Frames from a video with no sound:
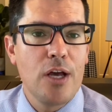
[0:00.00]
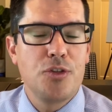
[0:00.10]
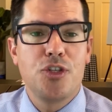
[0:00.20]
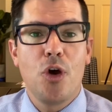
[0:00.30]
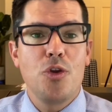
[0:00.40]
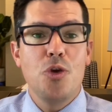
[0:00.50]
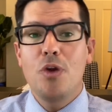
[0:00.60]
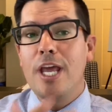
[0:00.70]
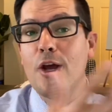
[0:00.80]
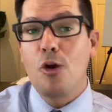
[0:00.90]
so you
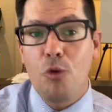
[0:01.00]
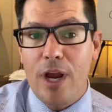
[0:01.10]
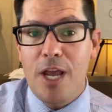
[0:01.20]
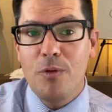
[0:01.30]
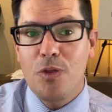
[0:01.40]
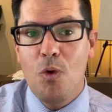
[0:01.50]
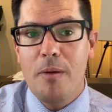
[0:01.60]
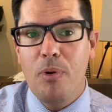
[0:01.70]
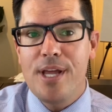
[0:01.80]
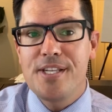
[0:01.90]
can agree with what
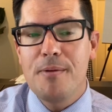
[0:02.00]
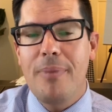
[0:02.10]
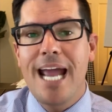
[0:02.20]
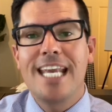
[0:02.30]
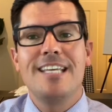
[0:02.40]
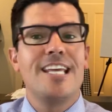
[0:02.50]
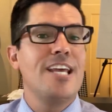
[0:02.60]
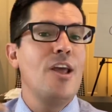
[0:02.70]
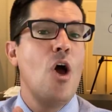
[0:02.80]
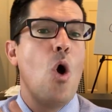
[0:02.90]
President Biden
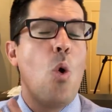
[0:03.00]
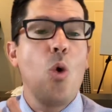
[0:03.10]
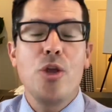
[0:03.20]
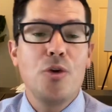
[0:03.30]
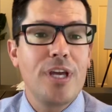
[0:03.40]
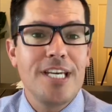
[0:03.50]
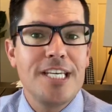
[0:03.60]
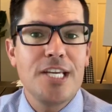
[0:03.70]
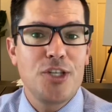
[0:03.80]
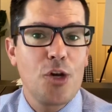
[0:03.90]
did or you can
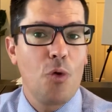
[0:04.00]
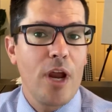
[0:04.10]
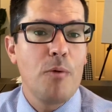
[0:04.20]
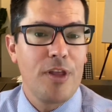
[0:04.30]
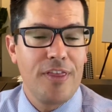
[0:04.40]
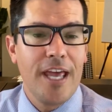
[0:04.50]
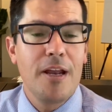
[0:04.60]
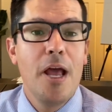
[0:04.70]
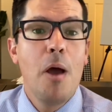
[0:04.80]
disagree with it,